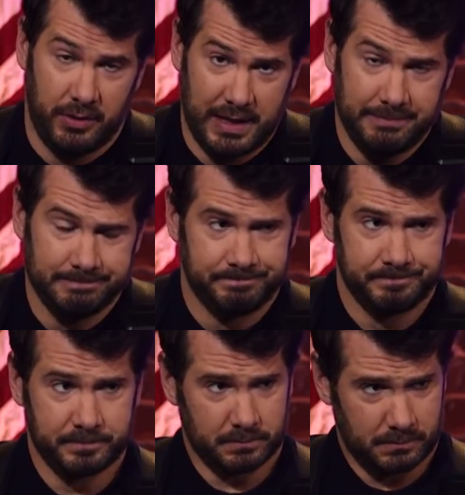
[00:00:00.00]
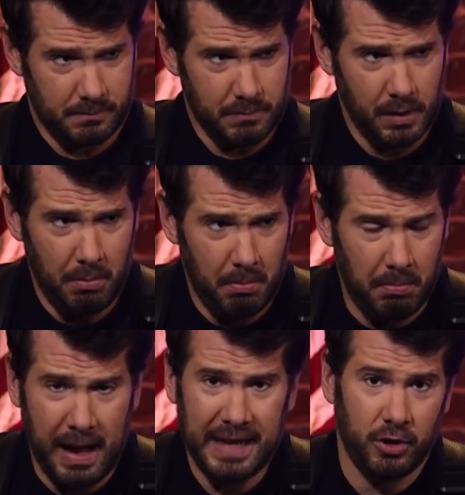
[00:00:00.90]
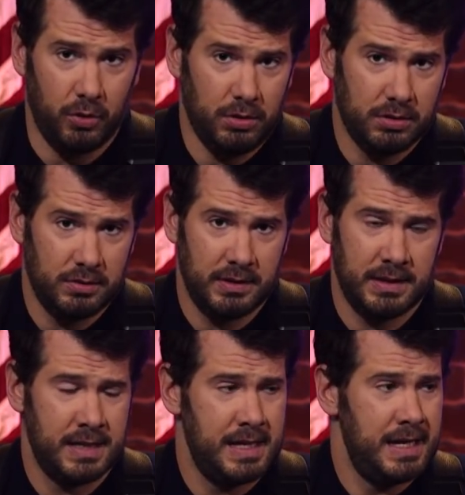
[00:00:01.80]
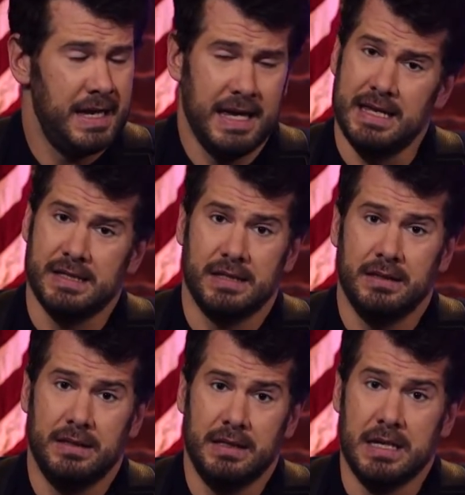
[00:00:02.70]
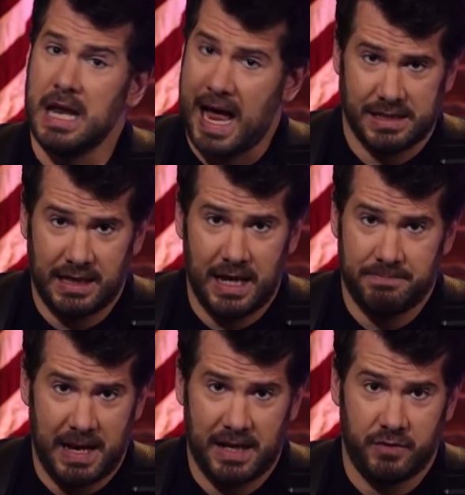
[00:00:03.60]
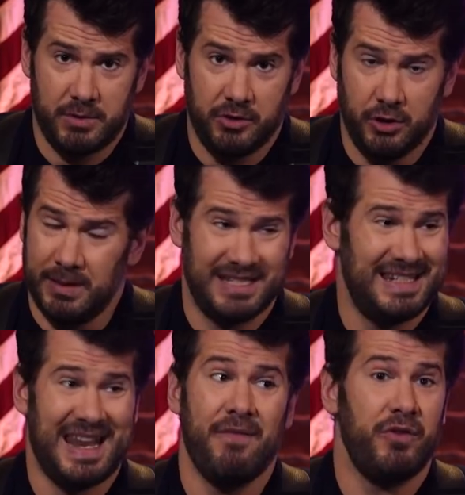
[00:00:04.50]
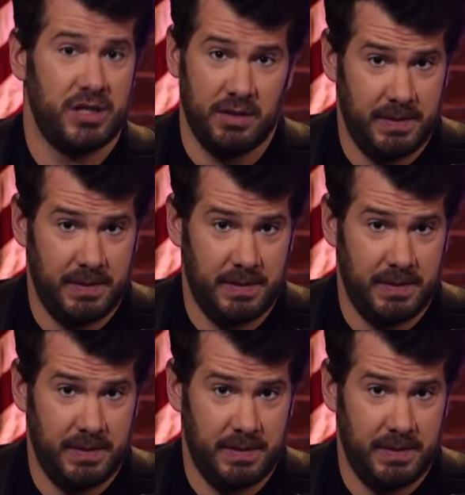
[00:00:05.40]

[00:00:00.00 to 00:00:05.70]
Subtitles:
okay, my goal is not to get banned from YouTube. It's never